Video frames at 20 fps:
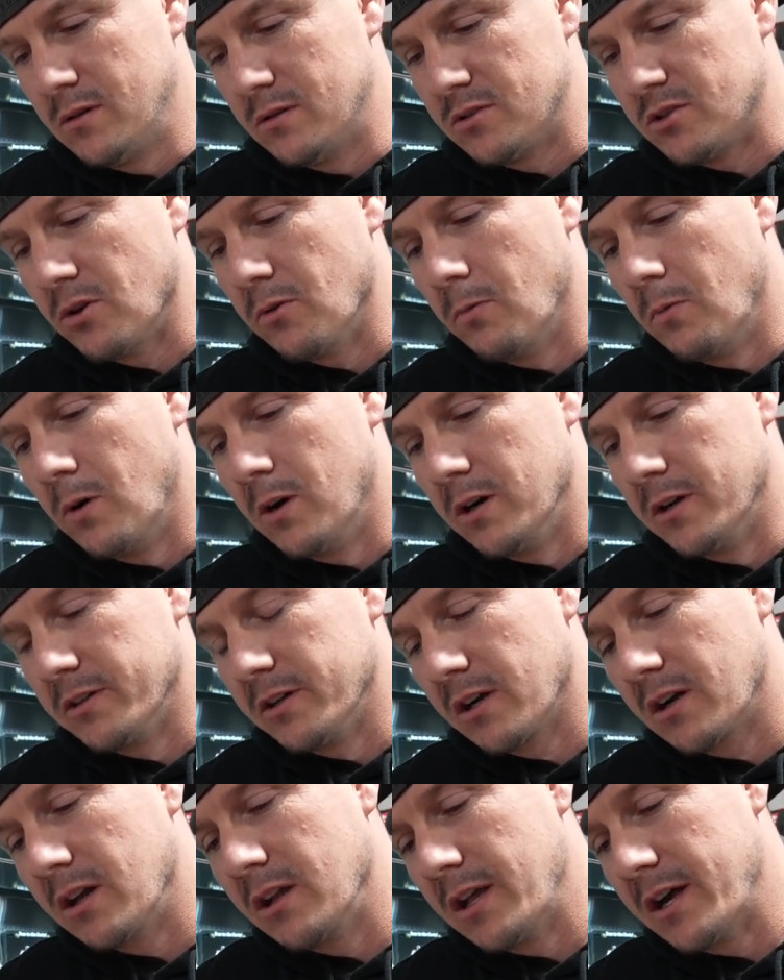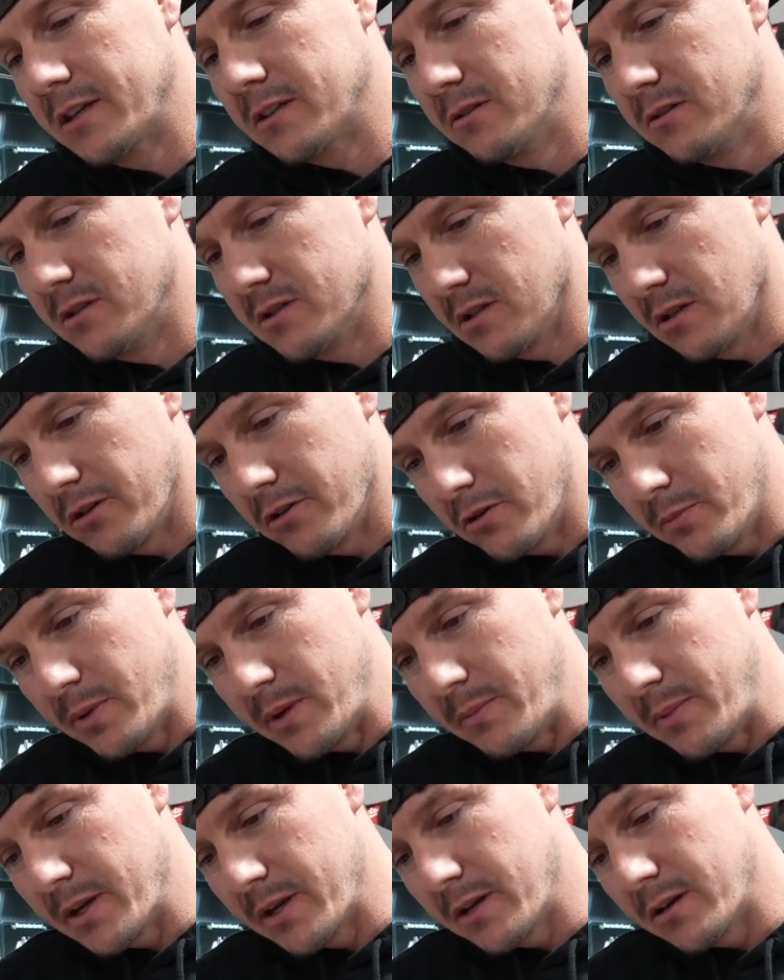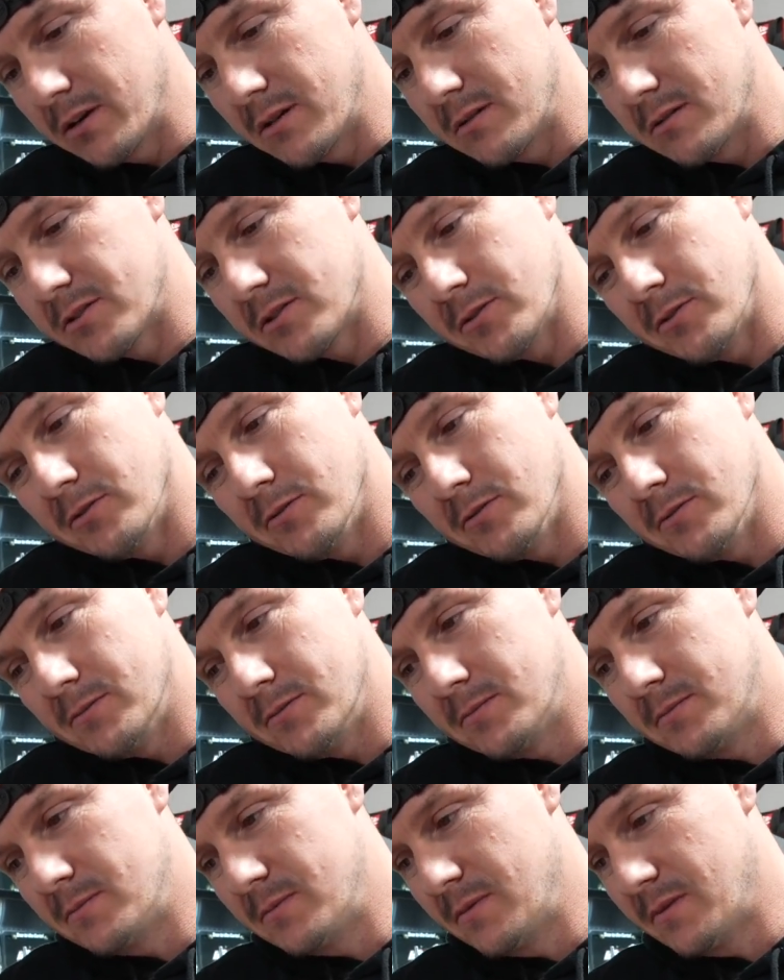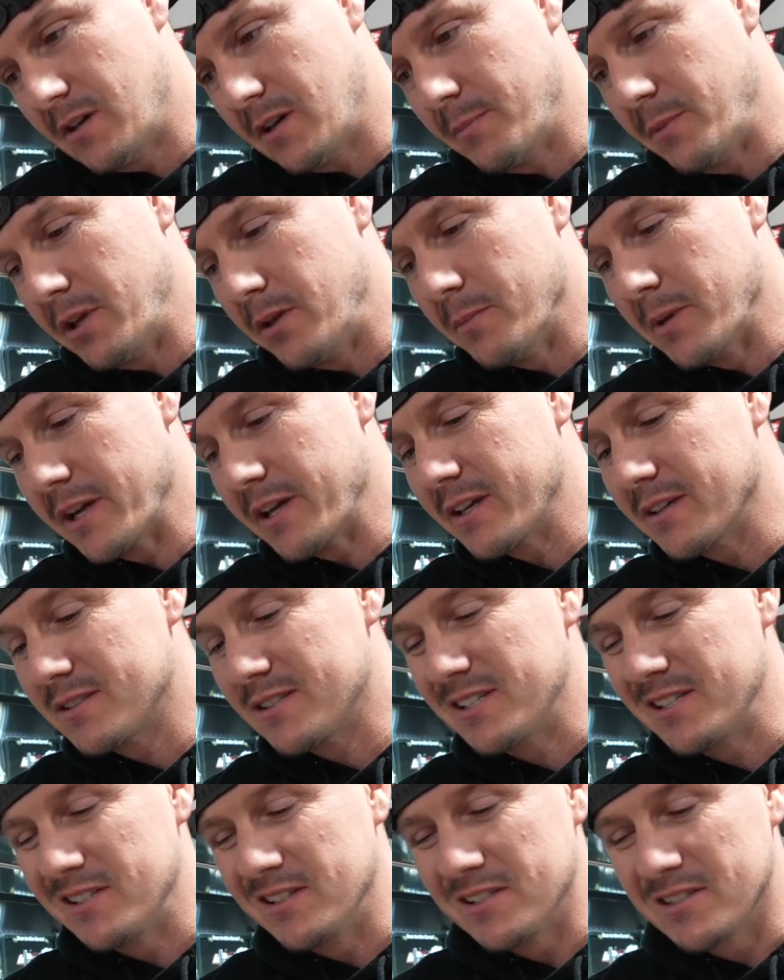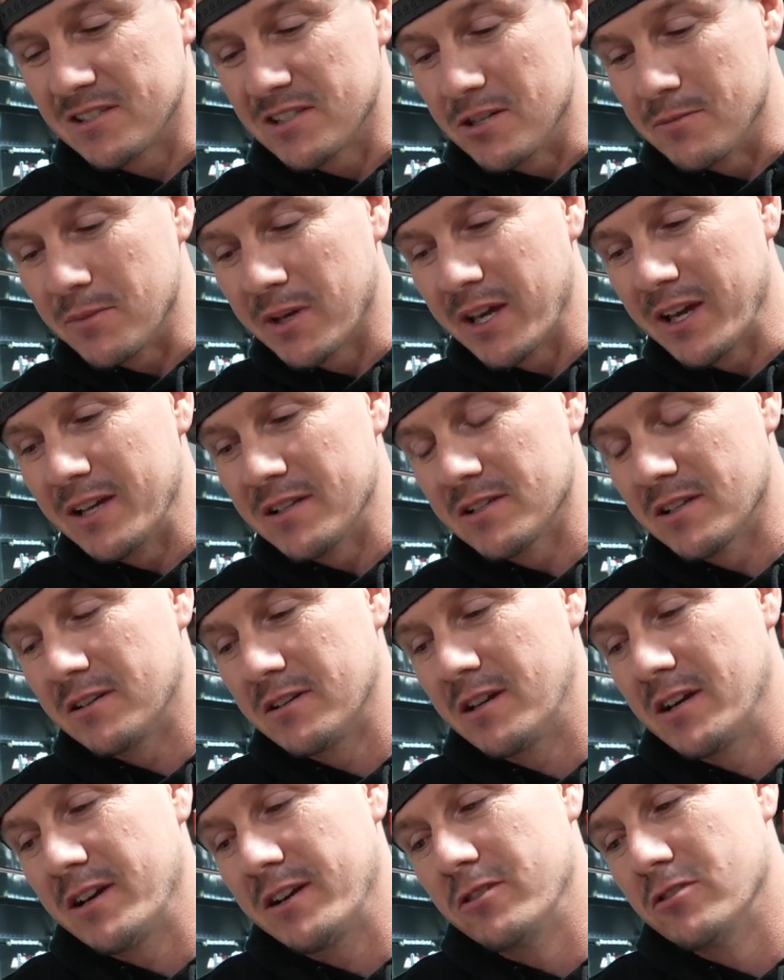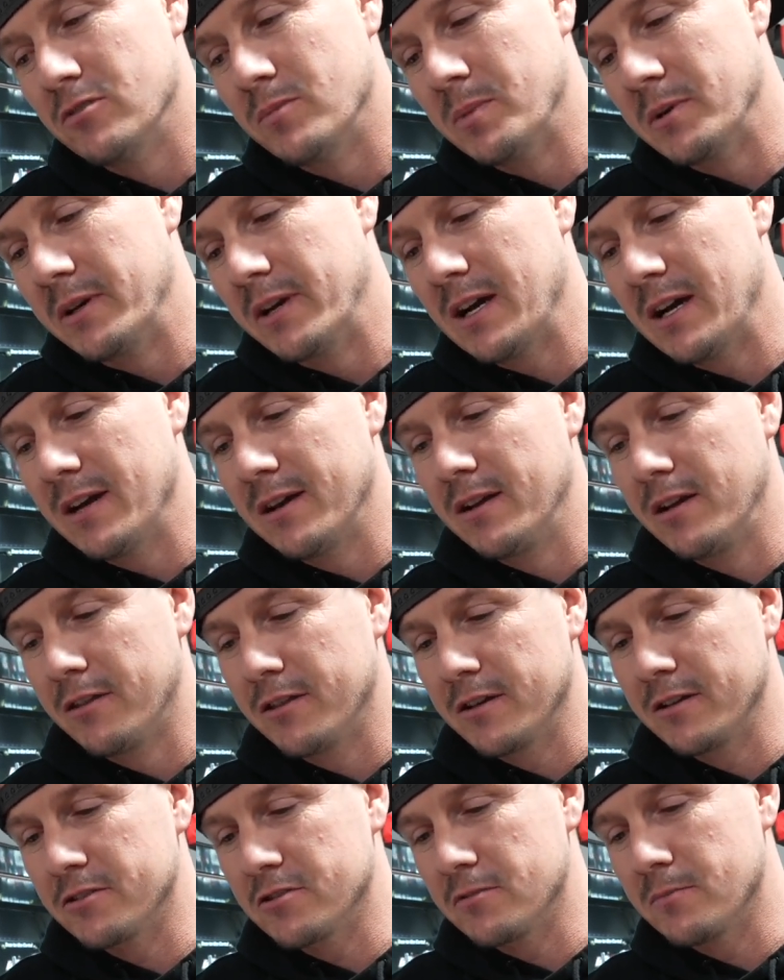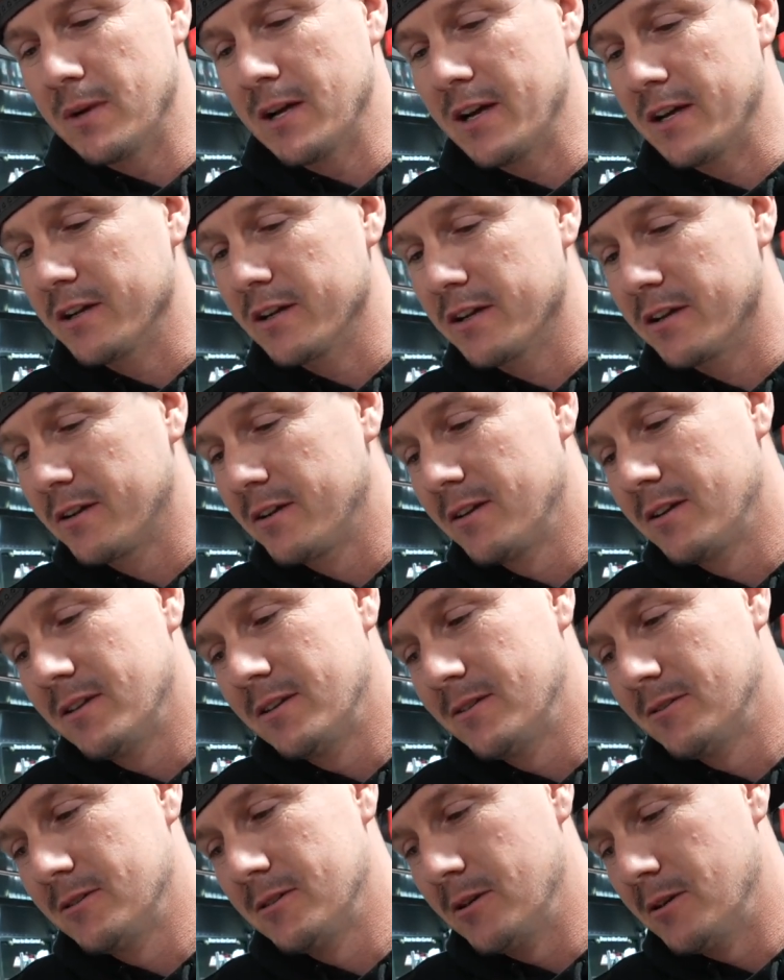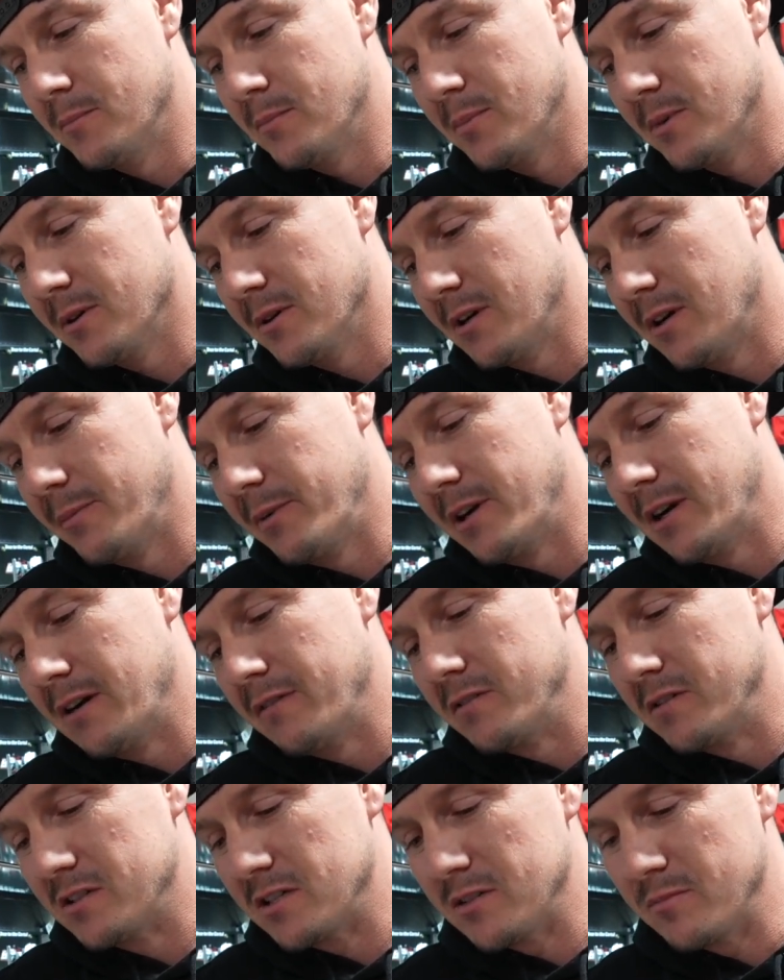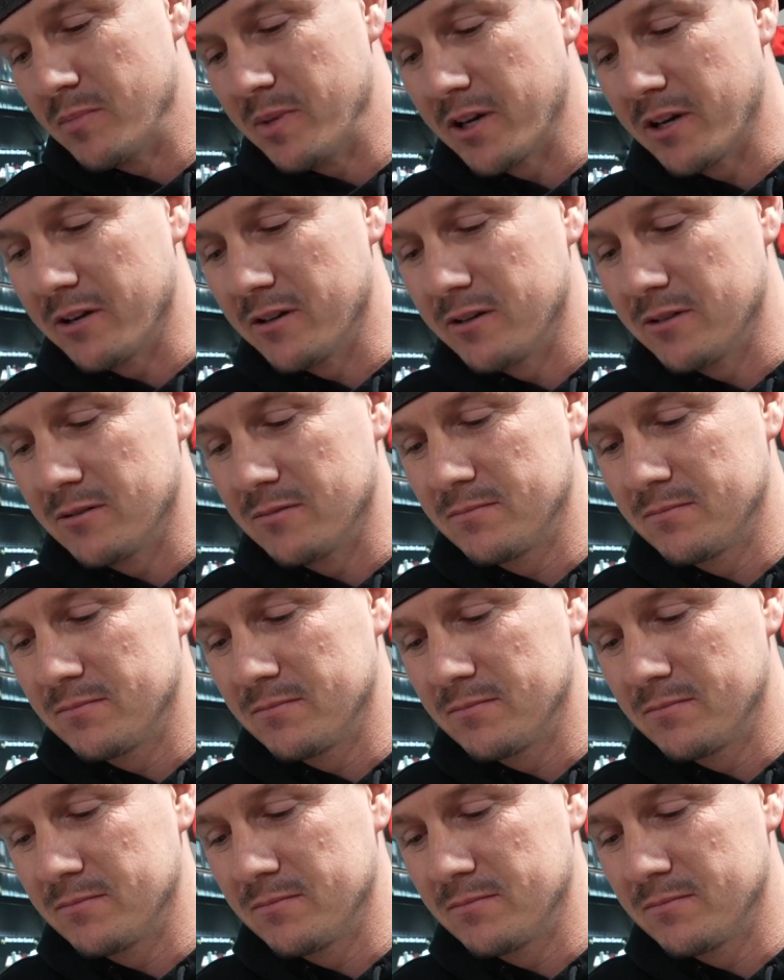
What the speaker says: 4:1, the collector is a little bit bigger, so I mean, you might see some gains on the dyno, but not anything dramatic. But I mean, obviously bigger.